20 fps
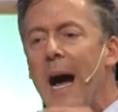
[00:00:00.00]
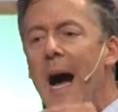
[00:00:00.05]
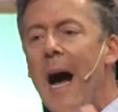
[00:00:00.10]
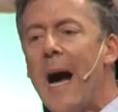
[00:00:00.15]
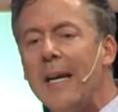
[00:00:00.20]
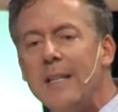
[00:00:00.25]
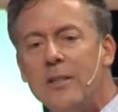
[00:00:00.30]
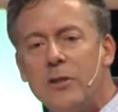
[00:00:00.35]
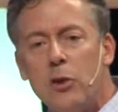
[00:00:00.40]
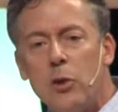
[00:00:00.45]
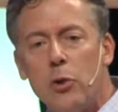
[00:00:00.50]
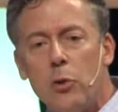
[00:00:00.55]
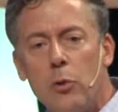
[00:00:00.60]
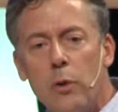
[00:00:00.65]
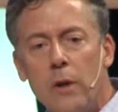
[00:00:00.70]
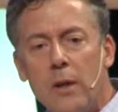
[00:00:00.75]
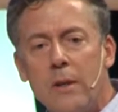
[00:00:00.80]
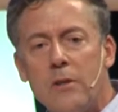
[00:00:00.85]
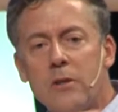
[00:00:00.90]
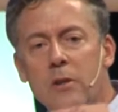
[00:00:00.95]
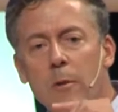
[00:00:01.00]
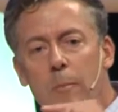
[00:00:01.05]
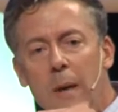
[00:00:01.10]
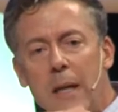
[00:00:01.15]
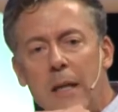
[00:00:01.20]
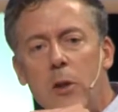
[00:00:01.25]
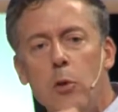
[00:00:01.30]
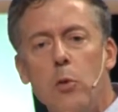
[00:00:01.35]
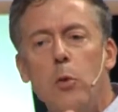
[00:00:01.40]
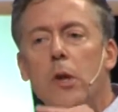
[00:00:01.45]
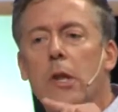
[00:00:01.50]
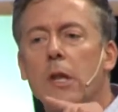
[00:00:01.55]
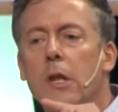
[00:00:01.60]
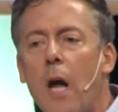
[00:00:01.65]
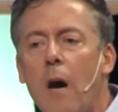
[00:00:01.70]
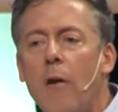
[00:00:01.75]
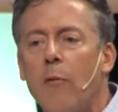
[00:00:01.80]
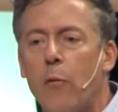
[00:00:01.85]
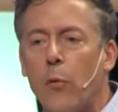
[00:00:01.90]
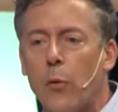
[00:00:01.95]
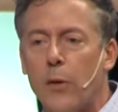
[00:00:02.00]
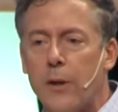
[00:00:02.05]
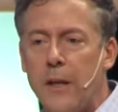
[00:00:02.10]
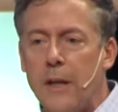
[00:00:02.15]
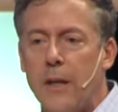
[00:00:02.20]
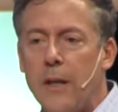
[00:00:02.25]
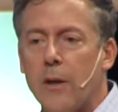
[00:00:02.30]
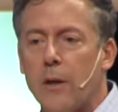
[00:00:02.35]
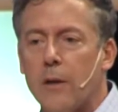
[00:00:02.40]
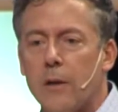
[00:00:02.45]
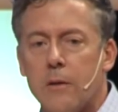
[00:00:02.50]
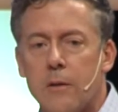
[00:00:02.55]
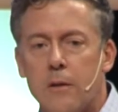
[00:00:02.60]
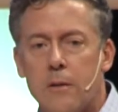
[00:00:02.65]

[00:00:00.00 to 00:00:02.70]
I do to make you love working here?